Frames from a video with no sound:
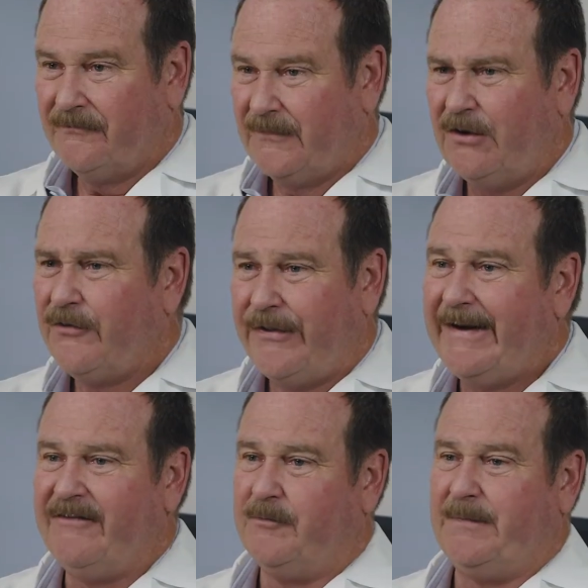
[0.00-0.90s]
You don't
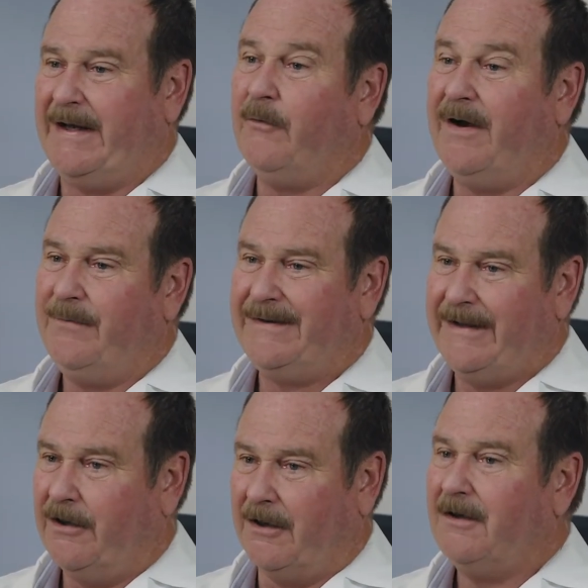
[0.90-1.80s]
think of them that way, but
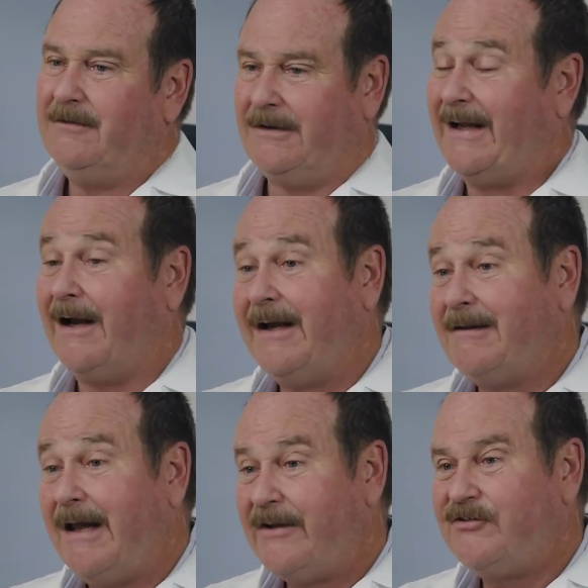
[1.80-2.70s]
they are, like
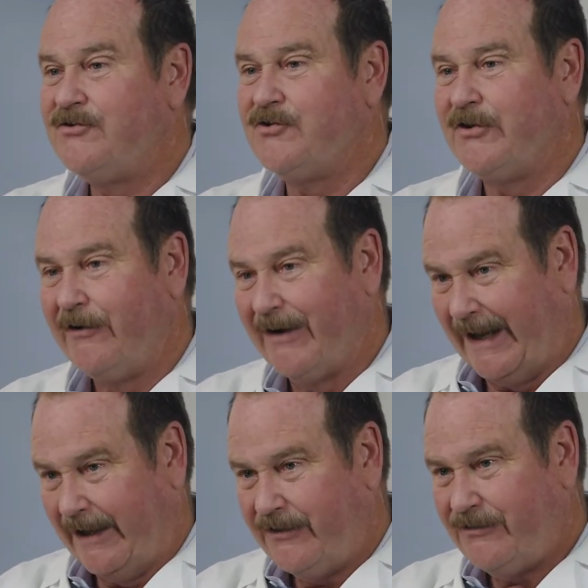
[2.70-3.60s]
eyeglasses or hearing
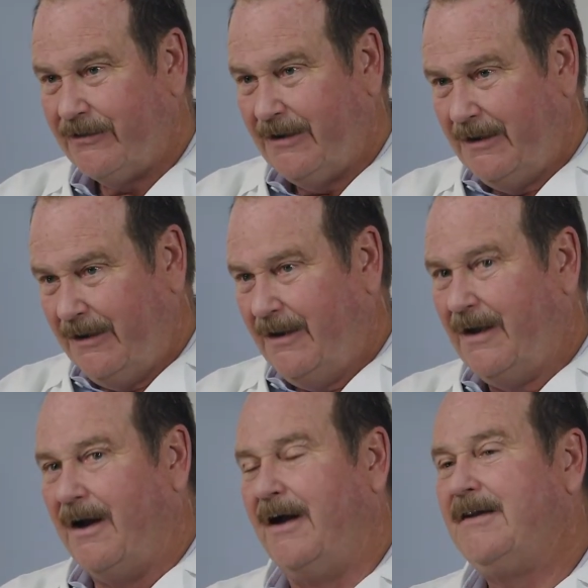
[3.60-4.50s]
aids.
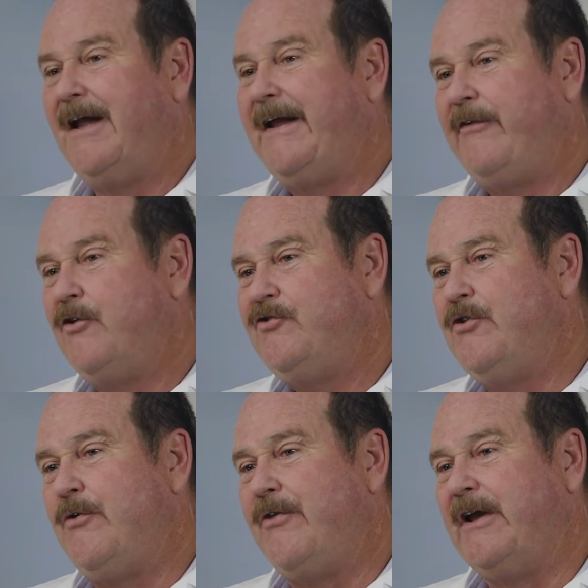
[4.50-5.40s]
Unlike those
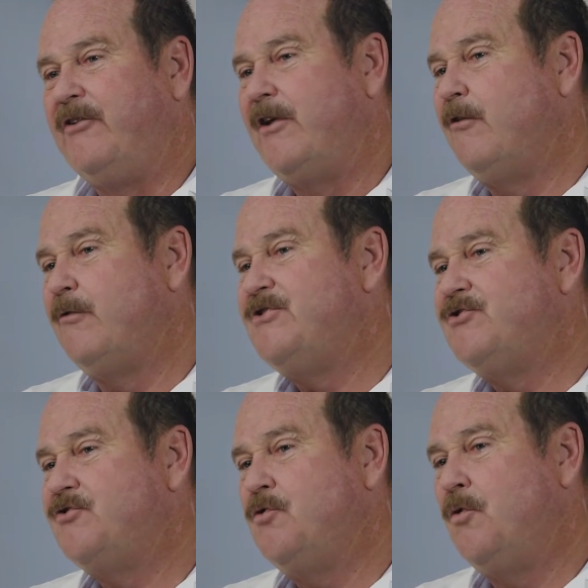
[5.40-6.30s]
two things, they
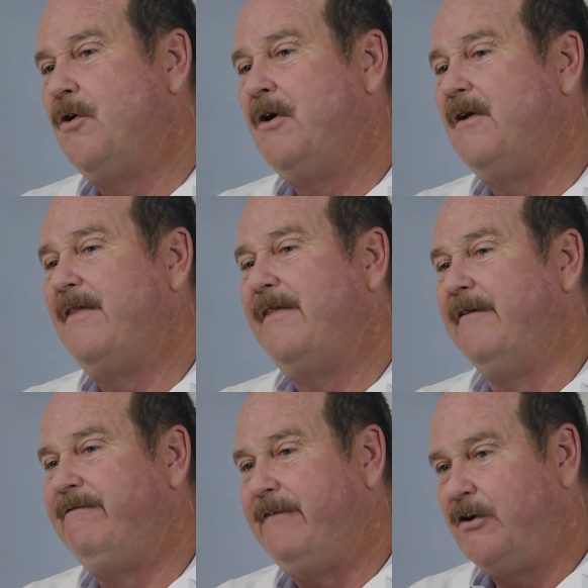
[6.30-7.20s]
restore the
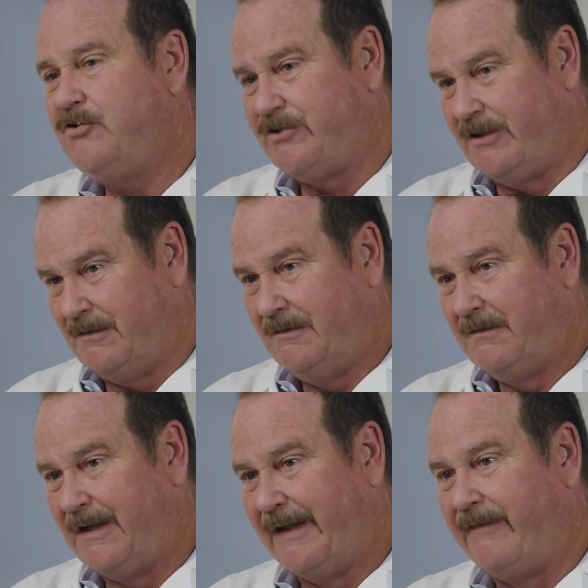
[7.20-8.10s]
function
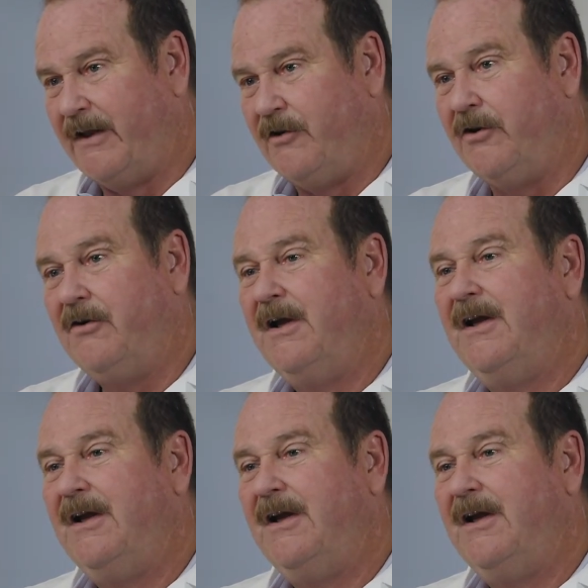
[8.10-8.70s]
like they do,